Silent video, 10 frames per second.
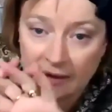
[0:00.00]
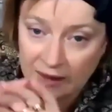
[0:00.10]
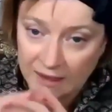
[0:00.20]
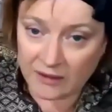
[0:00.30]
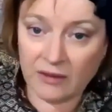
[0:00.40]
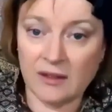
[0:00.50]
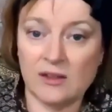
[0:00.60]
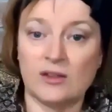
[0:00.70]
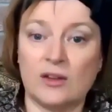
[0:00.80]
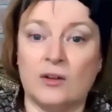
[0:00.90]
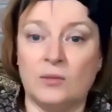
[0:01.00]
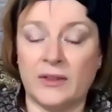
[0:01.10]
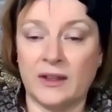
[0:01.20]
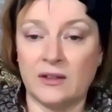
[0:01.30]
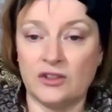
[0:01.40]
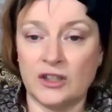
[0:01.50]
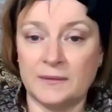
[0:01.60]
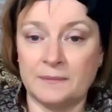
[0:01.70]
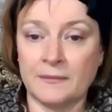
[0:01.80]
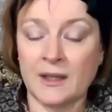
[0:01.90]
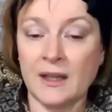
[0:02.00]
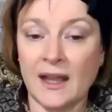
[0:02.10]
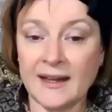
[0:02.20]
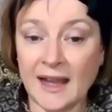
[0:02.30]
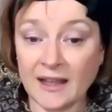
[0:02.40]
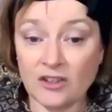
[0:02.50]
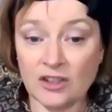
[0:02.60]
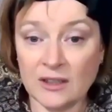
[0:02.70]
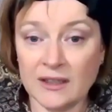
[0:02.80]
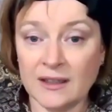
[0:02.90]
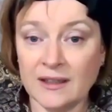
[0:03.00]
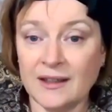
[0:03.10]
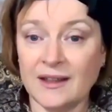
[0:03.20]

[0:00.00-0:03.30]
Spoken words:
letting things go with energy. And actually,